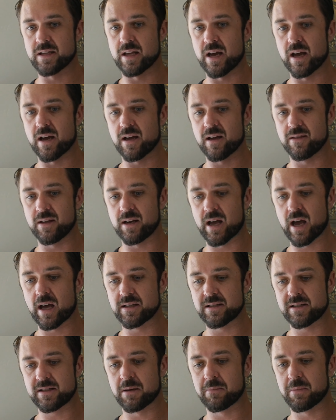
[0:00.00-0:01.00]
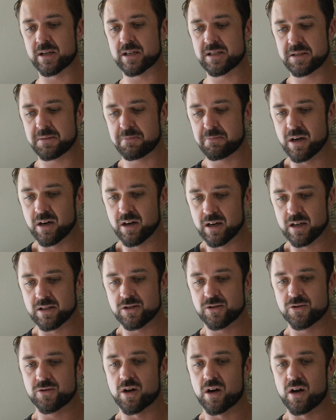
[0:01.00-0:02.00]
that and then had some
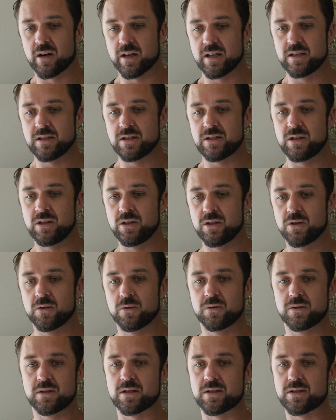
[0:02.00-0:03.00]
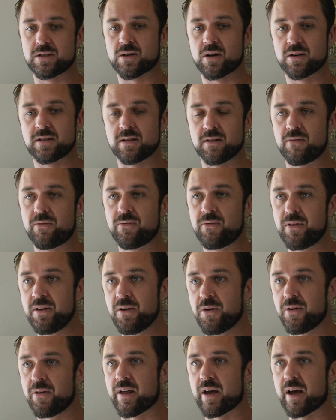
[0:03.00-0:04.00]
experience drawn into you to start to
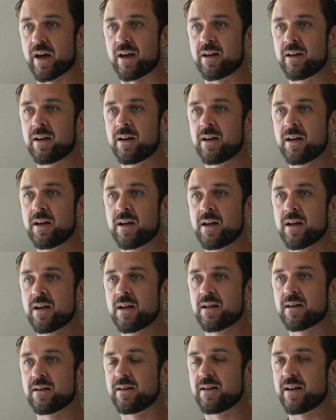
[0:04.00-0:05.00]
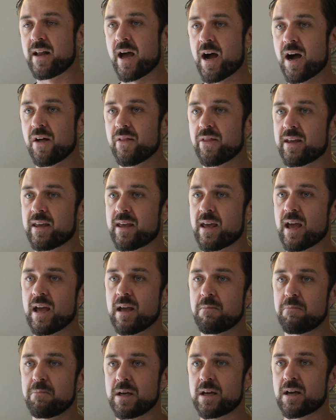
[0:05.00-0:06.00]
feel that. Now the
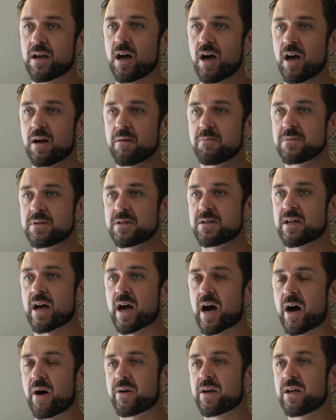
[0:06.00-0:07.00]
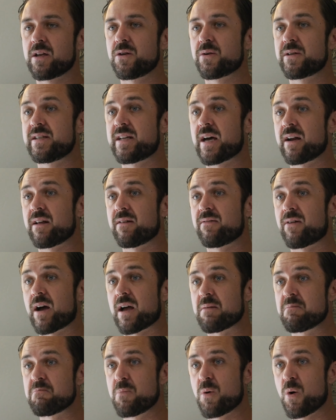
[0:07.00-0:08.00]
game becomes, how can you
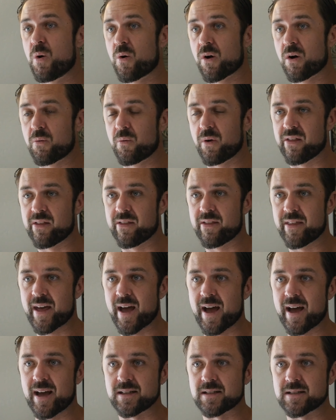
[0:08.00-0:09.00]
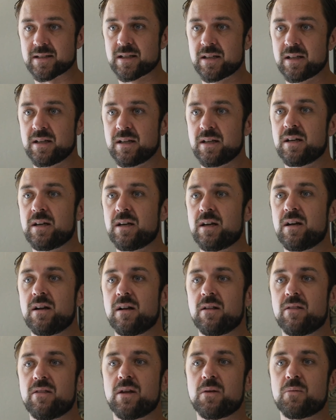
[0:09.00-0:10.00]
identify more with that
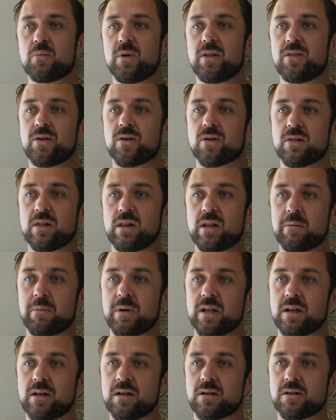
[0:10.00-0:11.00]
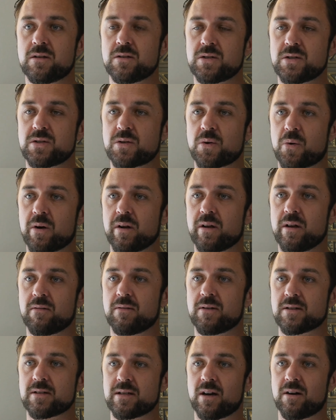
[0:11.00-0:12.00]
than with your limited story of
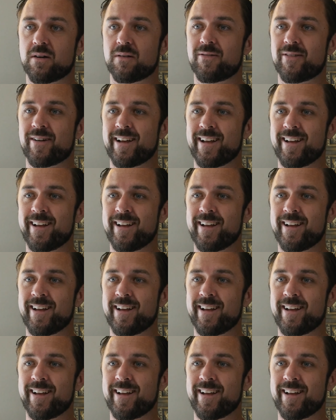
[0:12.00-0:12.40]
yourself?